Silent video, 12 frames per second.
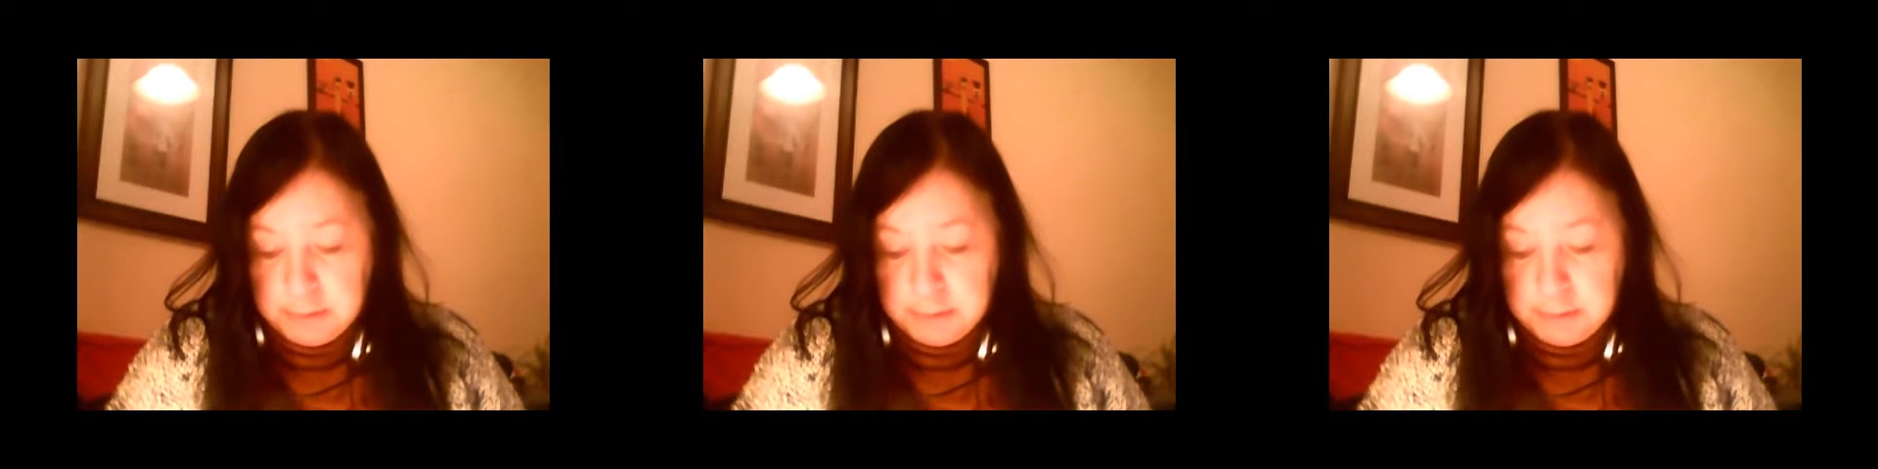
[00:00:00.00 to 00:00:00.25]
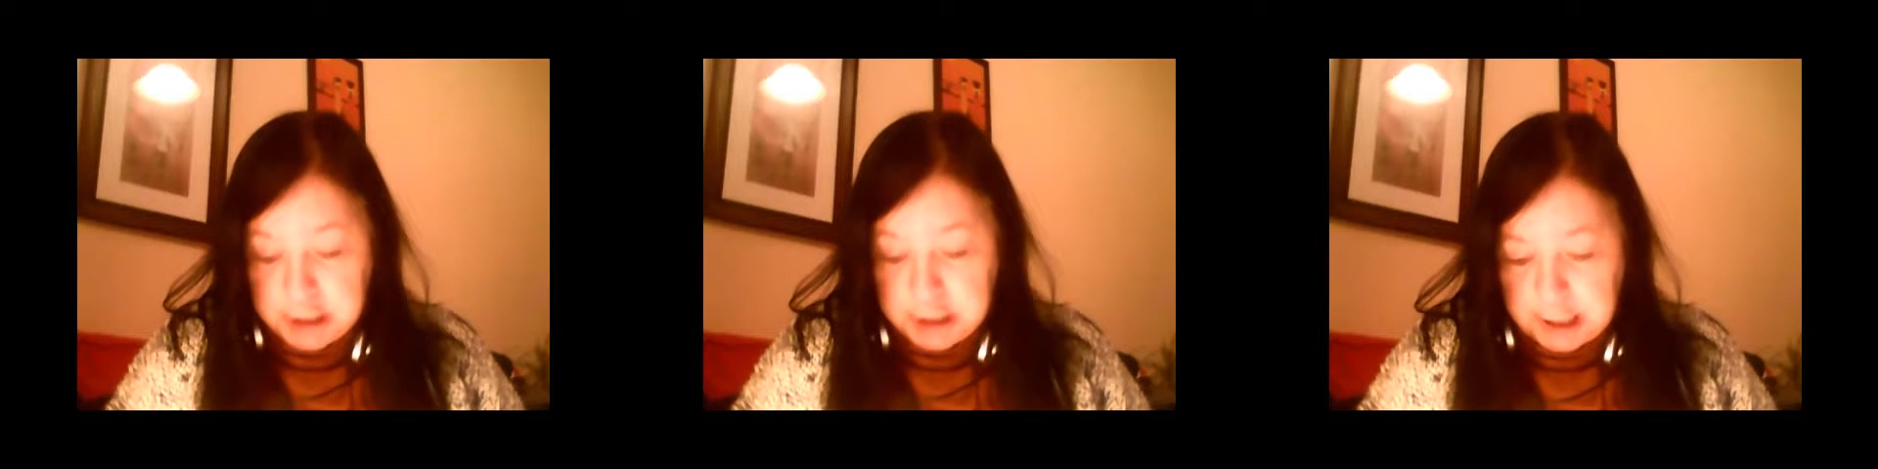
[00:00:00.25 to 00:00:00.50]

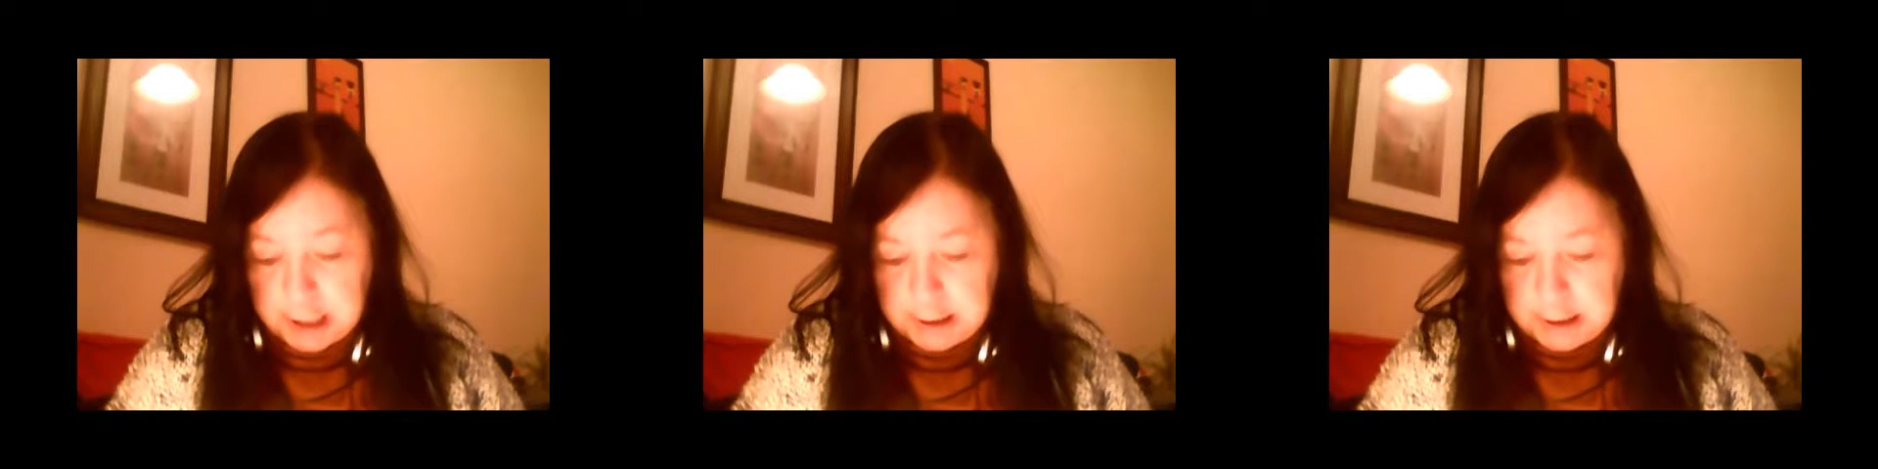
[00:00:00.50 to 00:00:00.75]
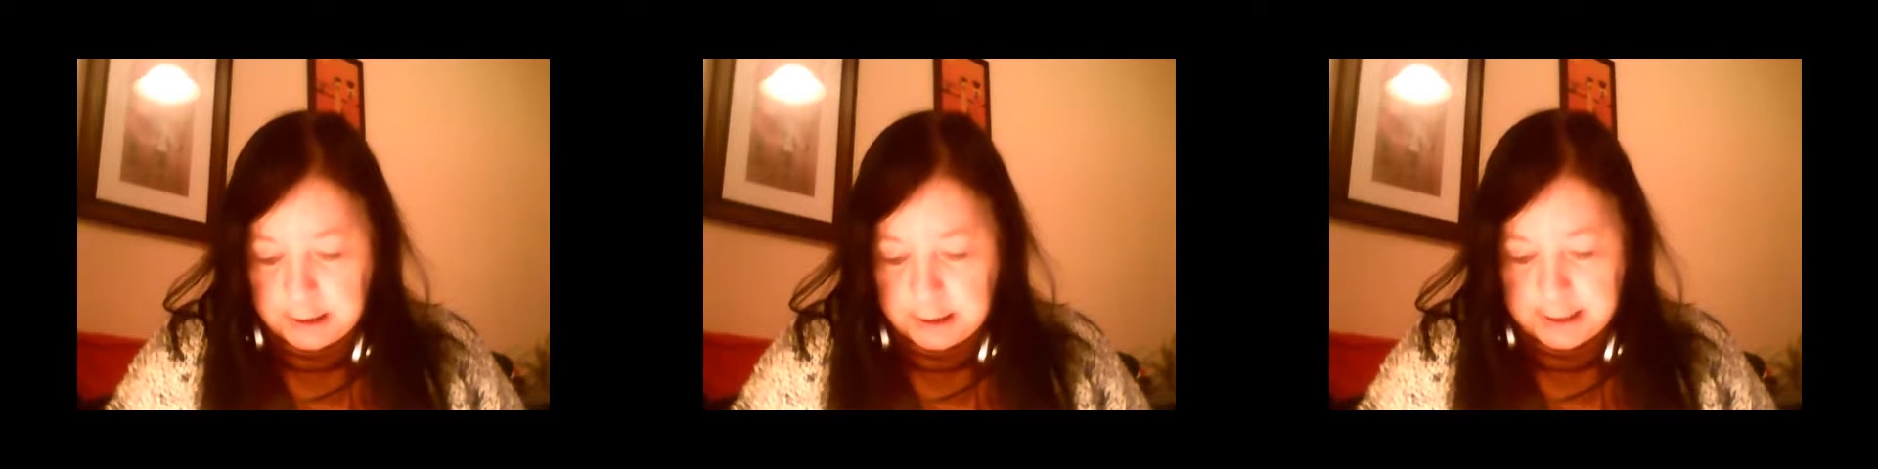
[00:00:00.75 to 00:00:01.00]

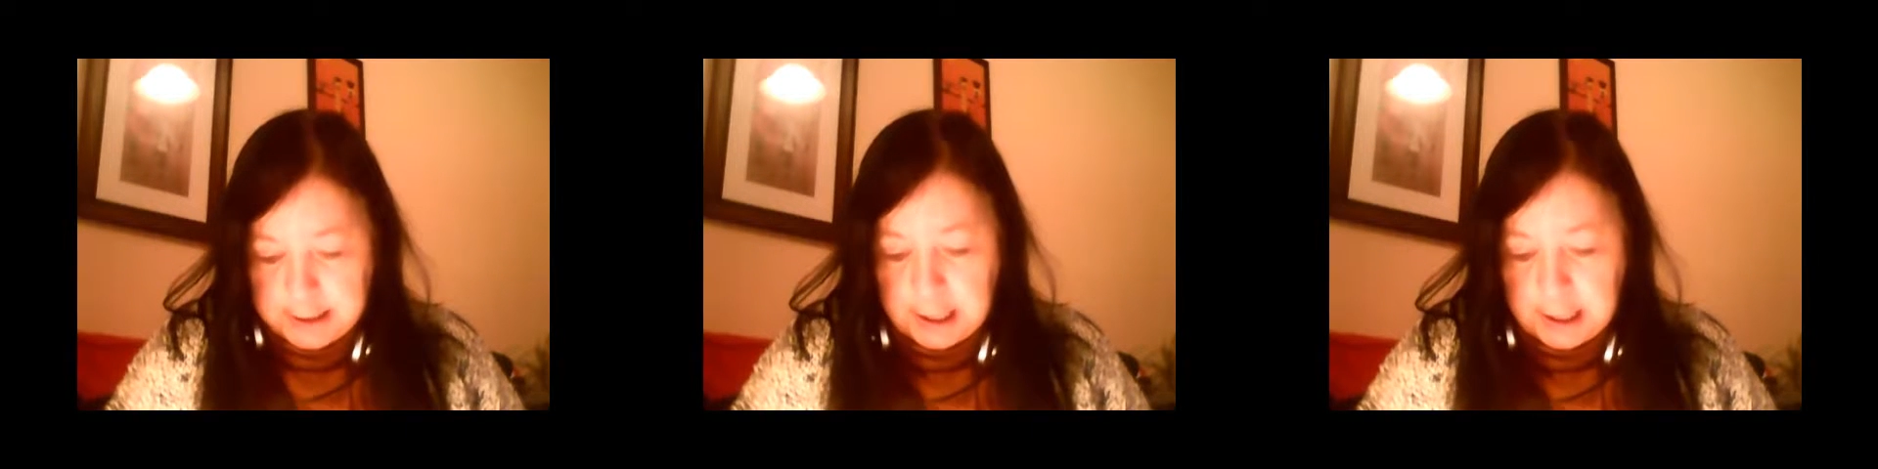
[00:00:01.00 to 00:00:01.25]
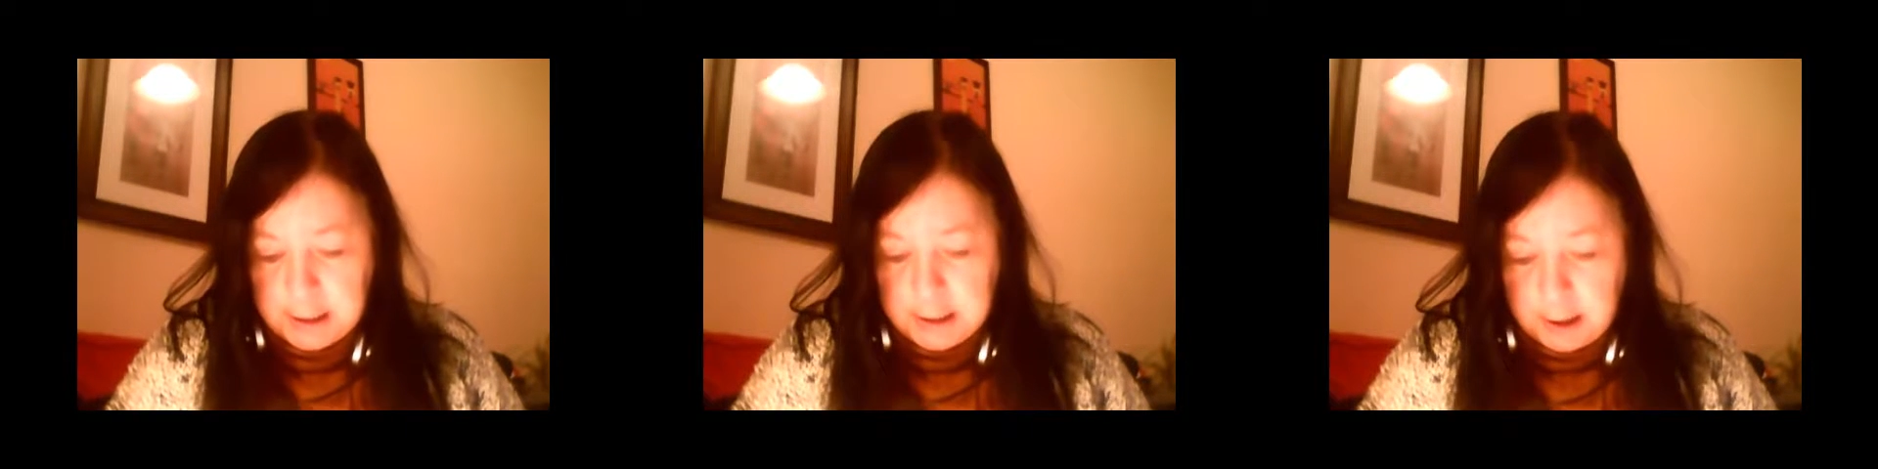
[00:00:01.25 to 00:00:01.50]
rejected the
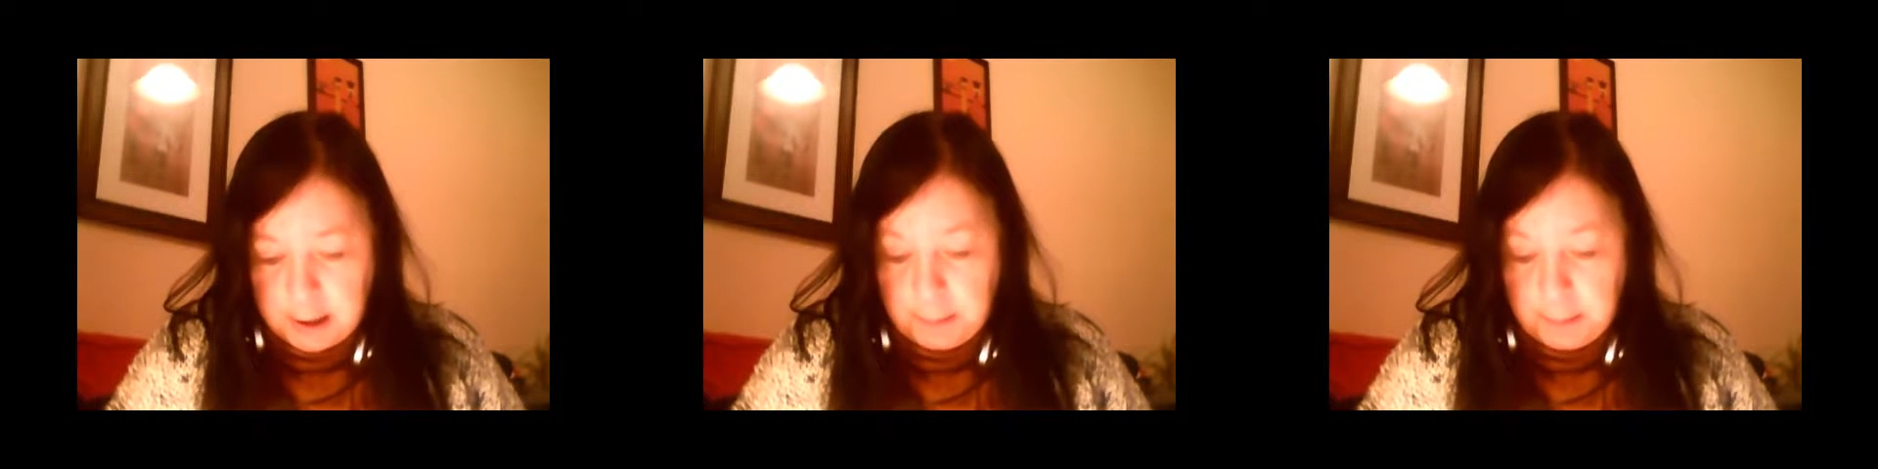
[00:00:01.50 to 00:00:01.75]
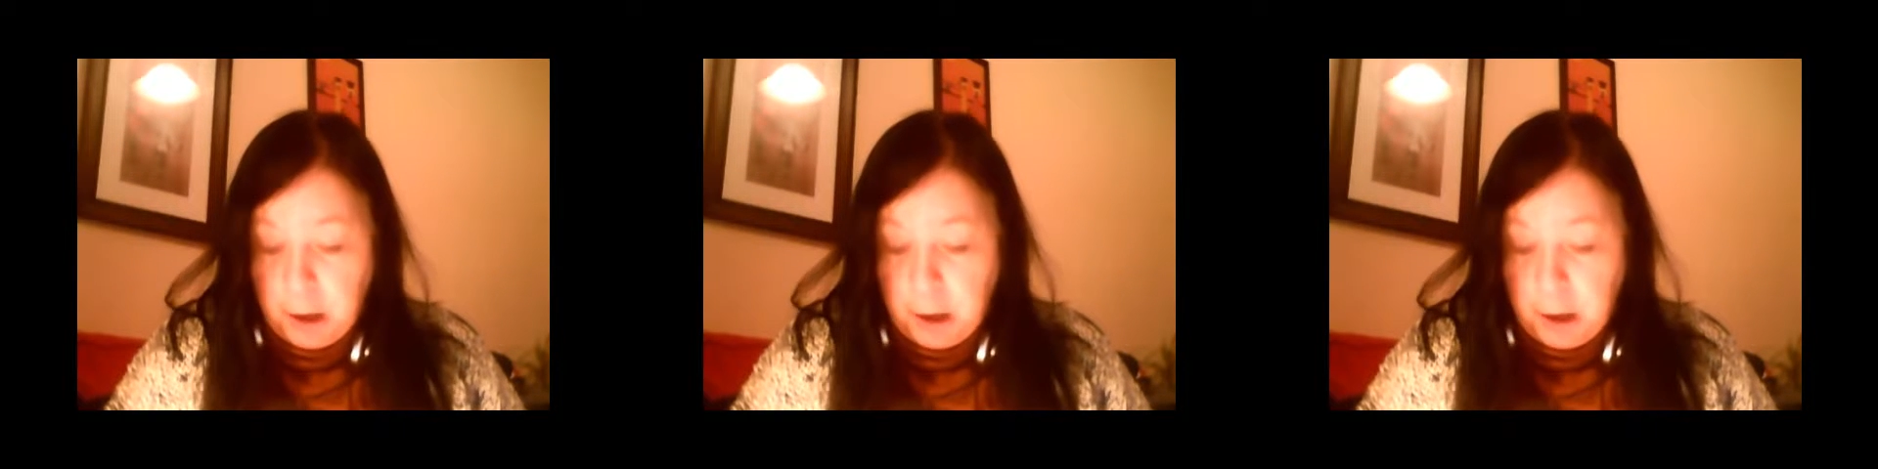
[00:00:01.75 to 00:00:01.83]
second time